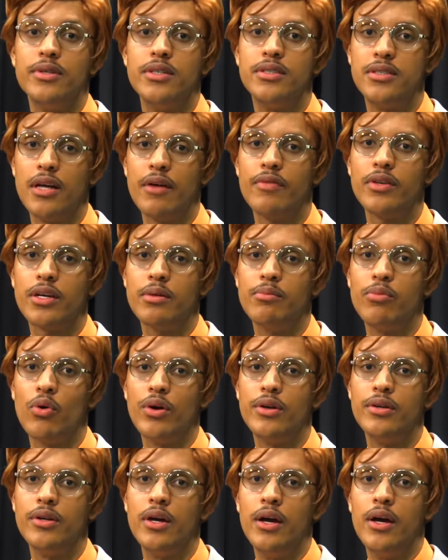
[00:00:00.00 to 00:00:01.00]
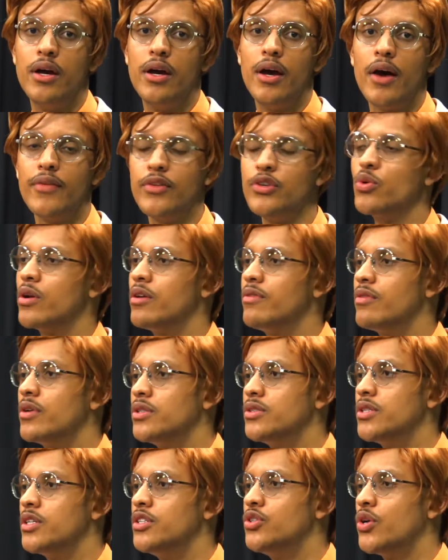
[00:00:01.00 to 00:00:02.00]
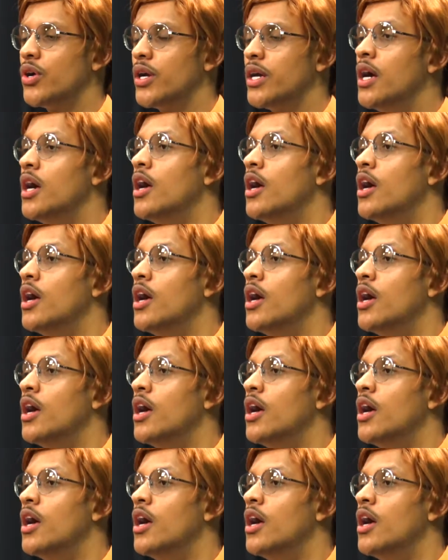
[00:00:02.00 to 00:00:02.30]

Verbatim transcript: It's definitely important in the twenty-first century.